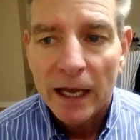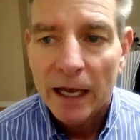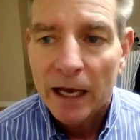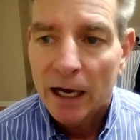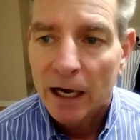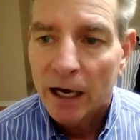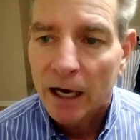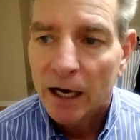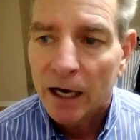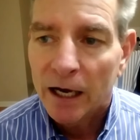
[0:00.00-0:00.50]

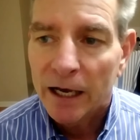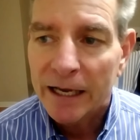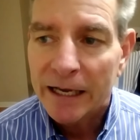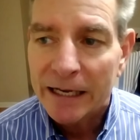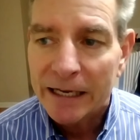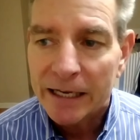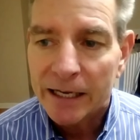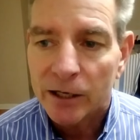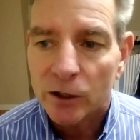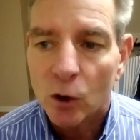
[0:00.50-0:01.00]

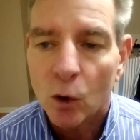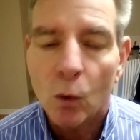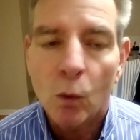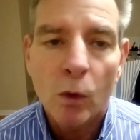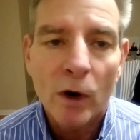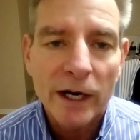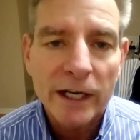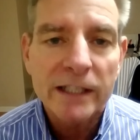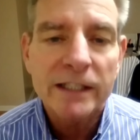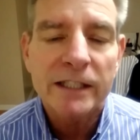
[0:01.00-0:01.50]
And
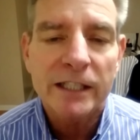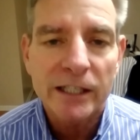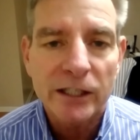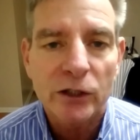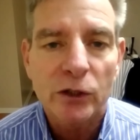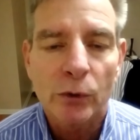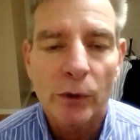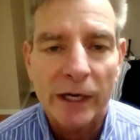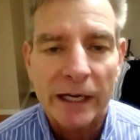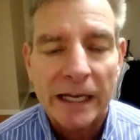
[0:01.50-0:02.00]
what is he
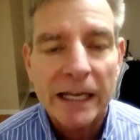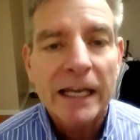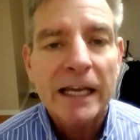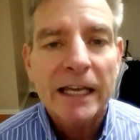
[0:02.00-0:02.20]
doing?